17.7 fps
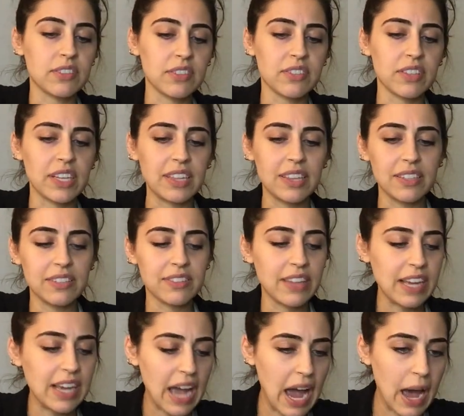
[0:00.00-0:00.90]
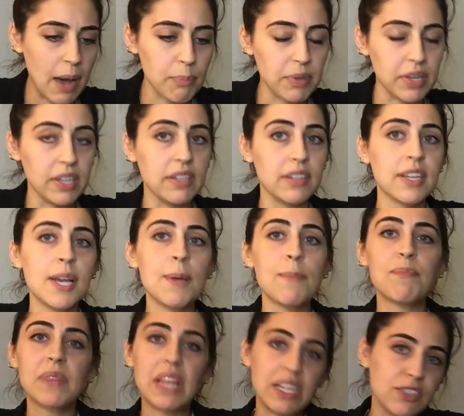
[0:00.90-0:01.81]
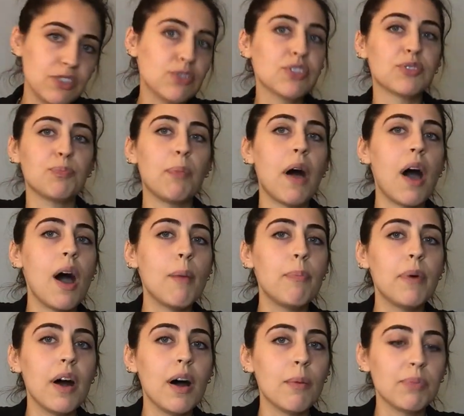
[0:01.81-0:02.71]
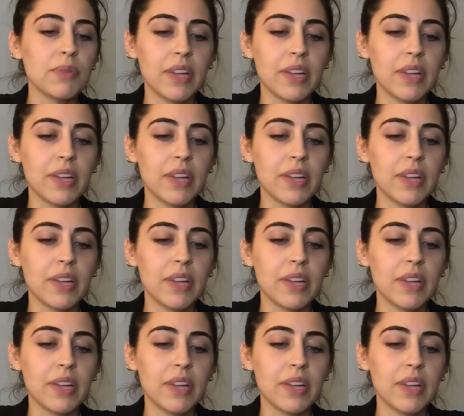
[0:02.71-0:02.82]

It's like this thing happened and you just pop up.